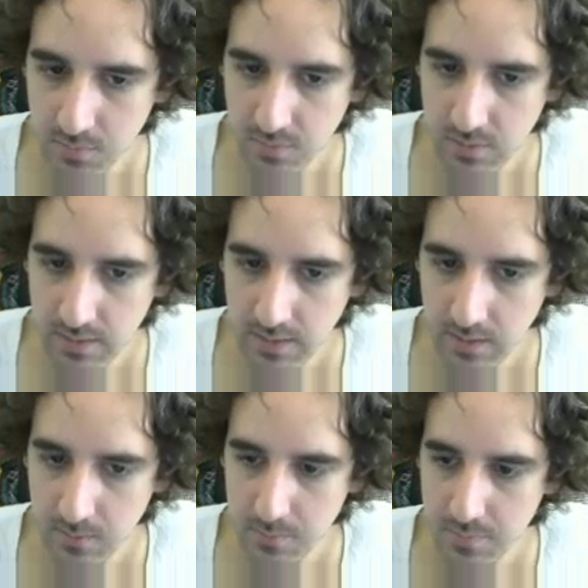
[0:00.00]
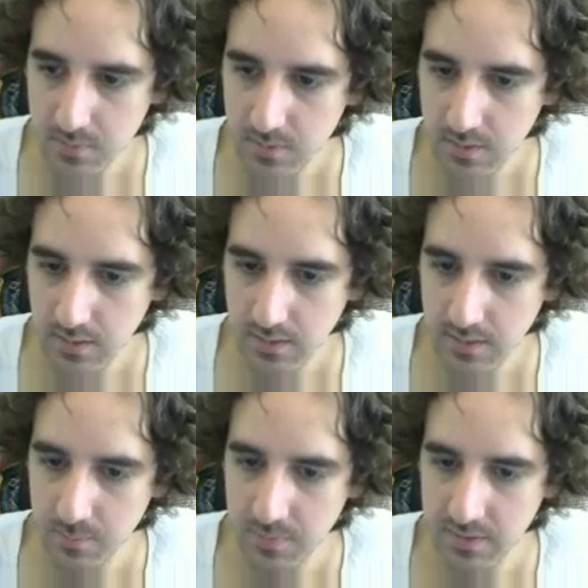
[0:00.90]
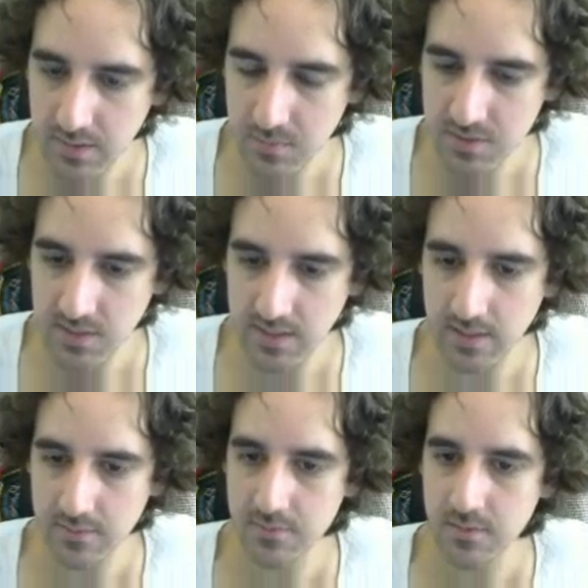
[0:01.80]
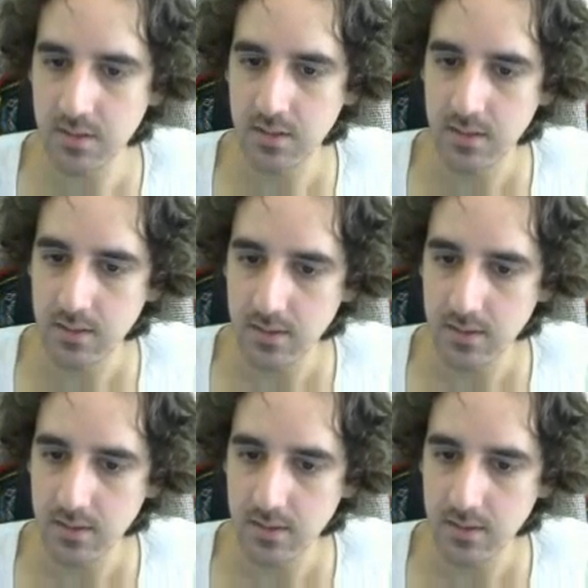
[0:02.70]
it should hopefully help keeping the image alive.